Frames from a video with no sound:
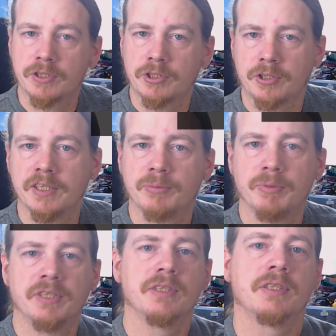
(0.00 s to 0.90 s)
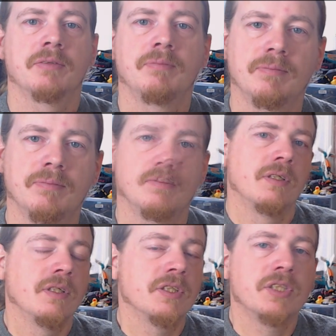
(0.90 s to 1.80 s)
transmitters.
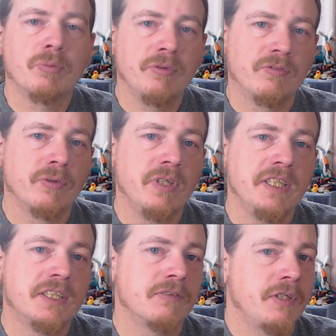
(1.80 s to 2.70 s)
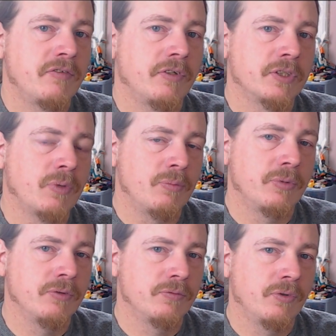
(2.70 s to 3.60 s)
So with the release of ETHOS
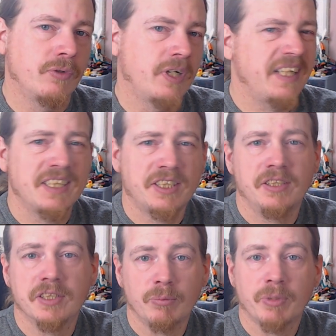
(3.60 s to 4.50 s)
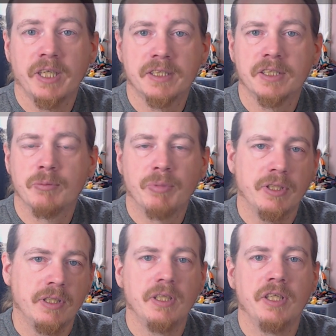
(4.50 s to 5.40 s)
1.4 and actually in some cases a bit
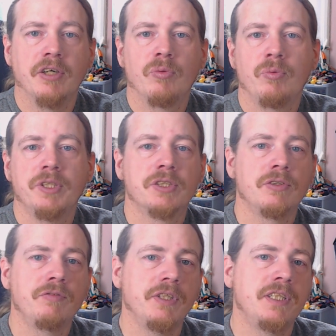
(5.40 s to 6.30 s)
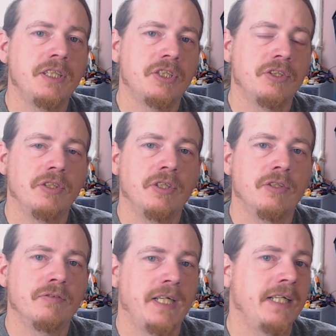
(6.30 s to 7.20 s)
earlier, we saw the addition
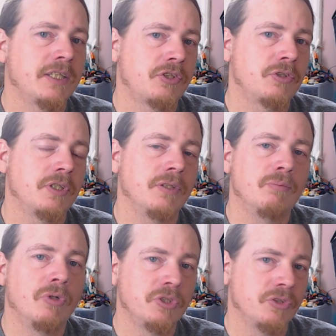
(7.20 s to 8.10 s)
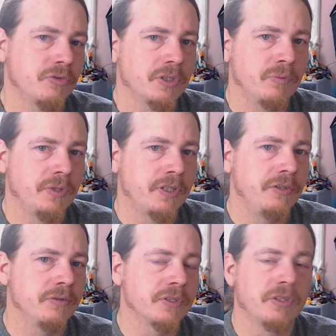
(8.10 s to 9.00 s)
of extra modules that we can
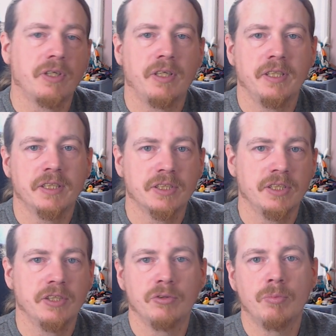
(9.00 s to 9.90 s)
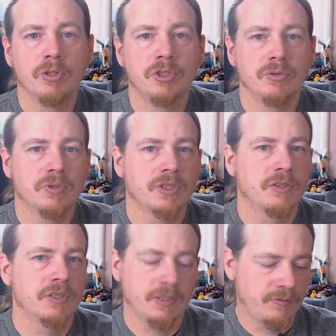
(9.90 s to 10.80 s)
use on our external modules. So
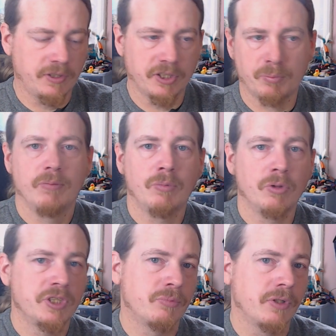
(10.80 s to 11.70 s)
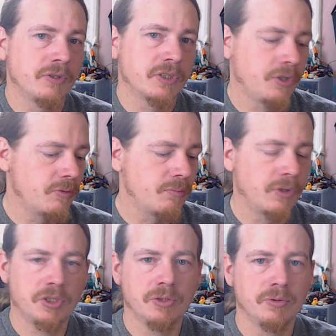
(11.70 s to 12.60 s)
stuff like multi-protocol
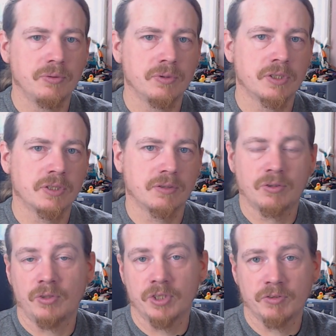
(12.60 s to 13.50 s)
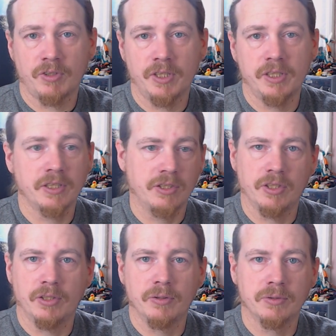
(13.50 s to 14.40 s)
modules, Crossfire,
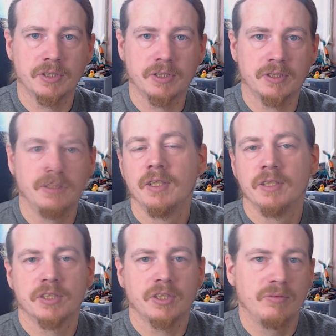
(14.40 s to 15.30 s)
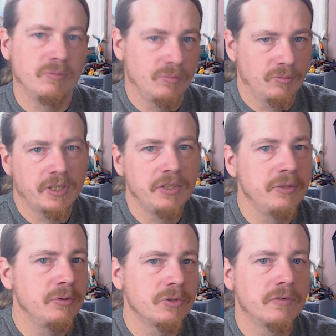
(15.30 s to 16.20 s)
Ghost. So we can
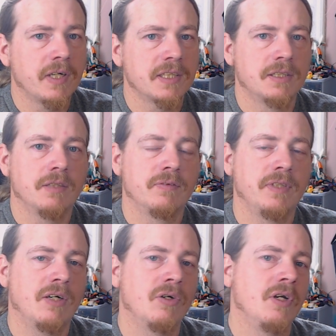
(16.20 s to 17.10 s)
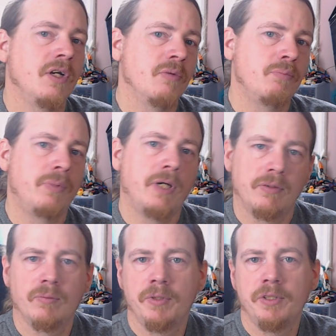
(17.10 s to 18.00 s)
use all that stuff now. But
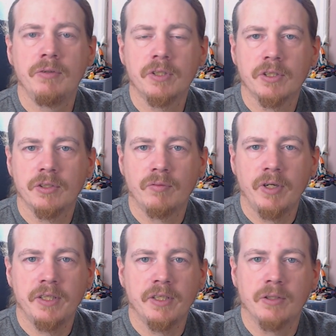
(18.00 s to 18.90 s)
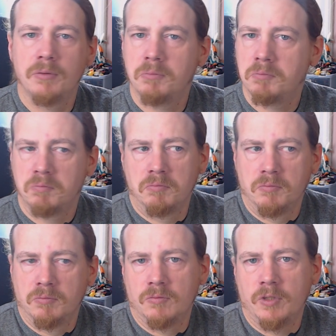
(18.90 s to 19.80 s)
when you look at the radio,
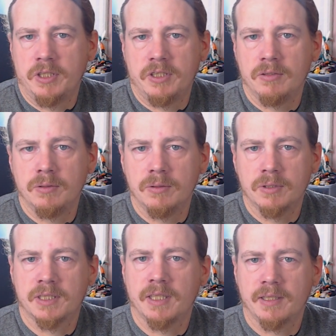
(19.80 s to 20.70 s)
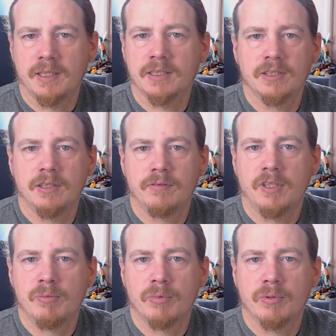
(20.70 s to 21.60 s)
where do you set that stuff up?